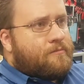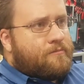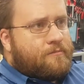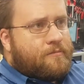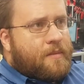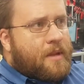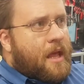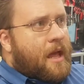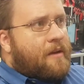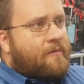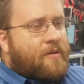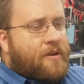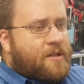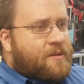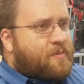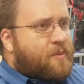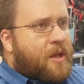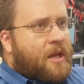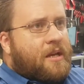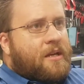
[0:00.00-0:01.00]
I've
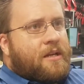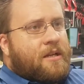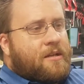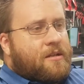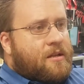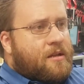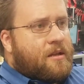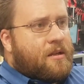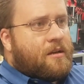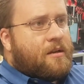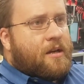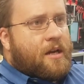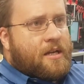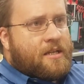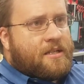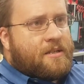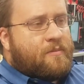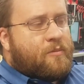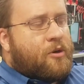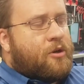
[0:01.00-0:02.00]
explained it to the
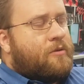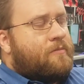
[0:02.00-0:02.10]
customer.